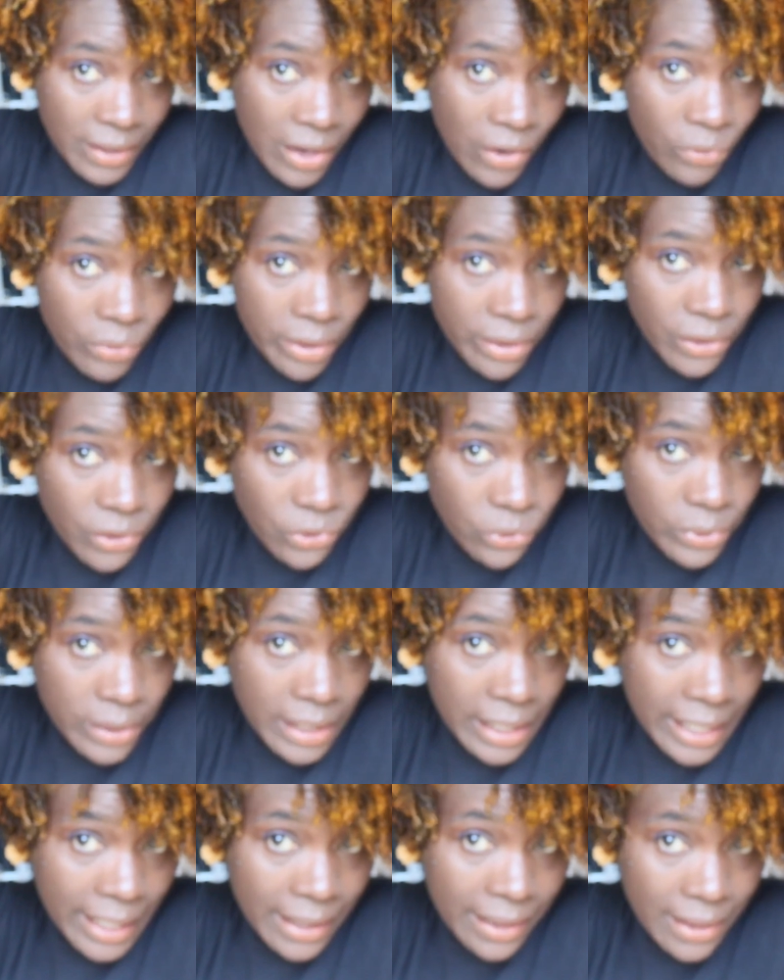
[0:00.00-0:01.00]
I'd rather do it
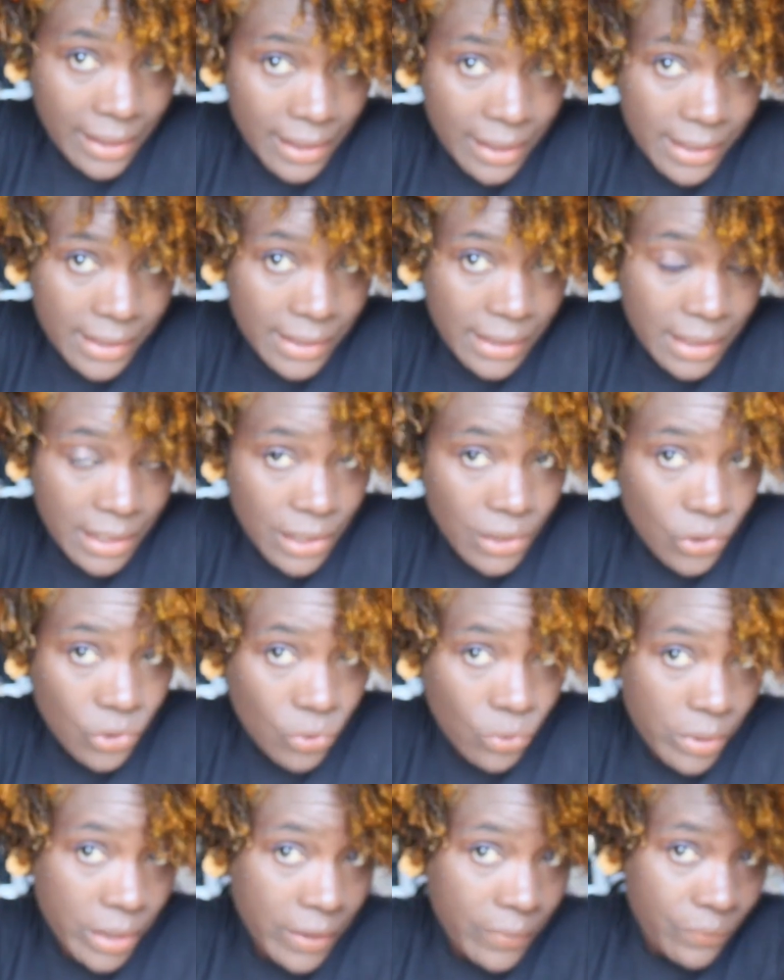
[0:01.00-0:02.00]
like this than
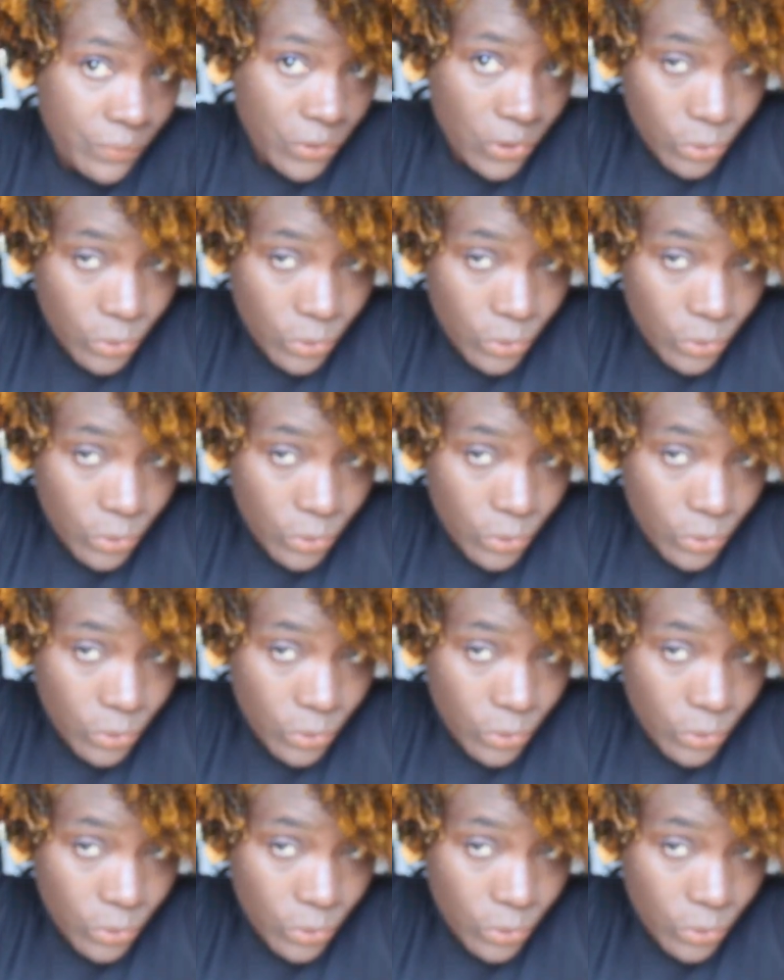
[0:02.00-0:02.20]
do it